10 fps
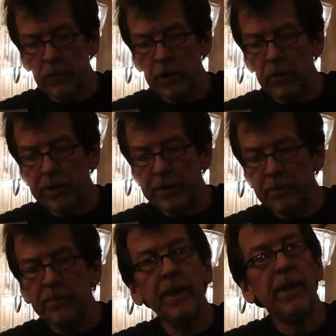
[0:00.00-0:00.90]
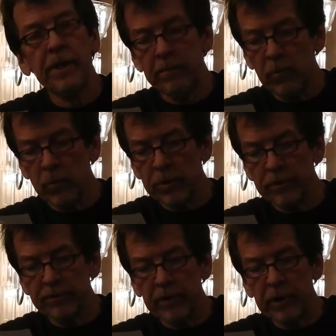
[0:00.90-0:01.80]
We all end up dead,
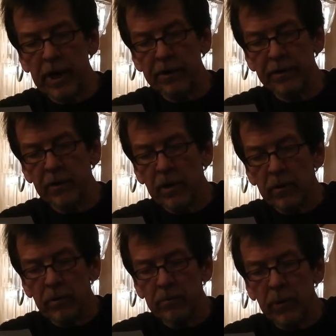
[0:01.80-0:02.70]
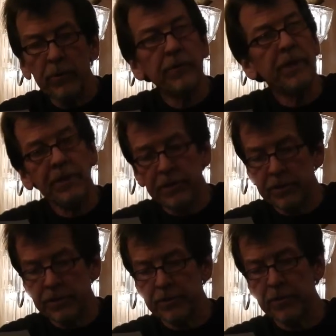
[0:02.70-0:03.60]
mourned or forgotten, or both each
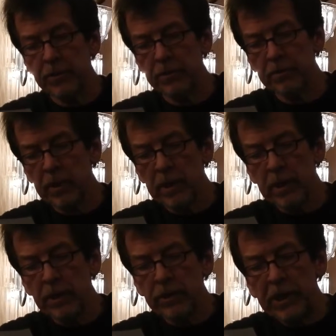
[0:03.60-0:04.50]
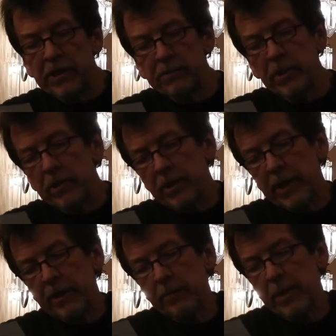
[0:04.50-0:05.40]
in its turn. Shakespeare
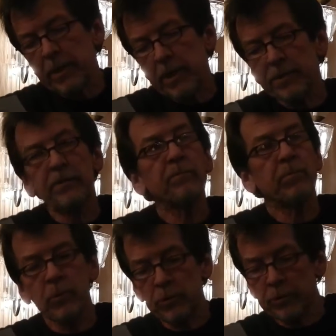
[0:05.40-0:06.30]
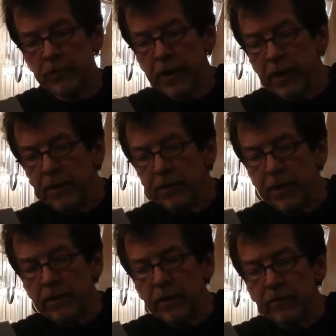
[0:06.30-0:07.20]
claimed, as if proved,
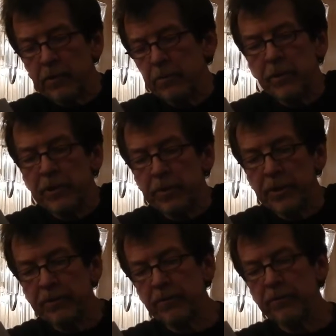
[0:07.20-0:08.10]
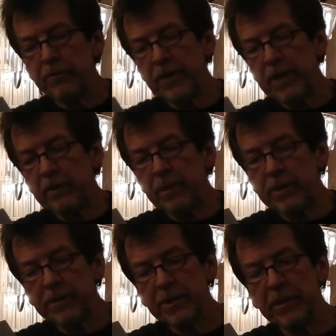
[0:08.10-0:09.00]
that a lover's beauty would never fade
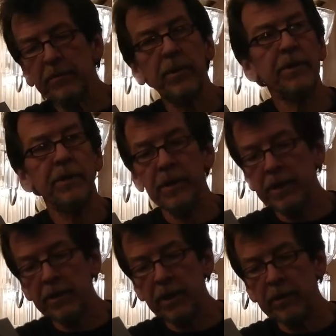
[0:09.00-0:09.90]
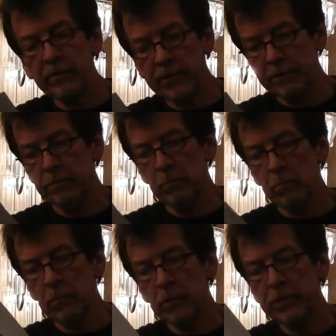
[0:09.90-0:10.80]
because he had written and loved.
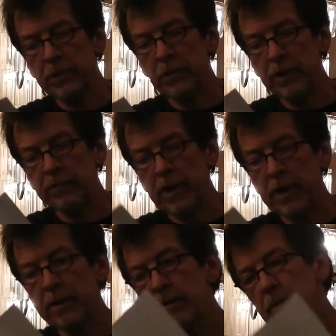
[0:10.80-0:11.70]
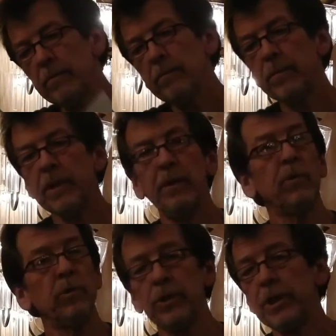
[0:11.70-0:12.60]
Well, so have I, but
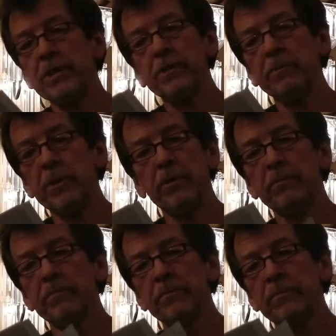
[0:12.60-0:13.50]
I'm no Shakespeare,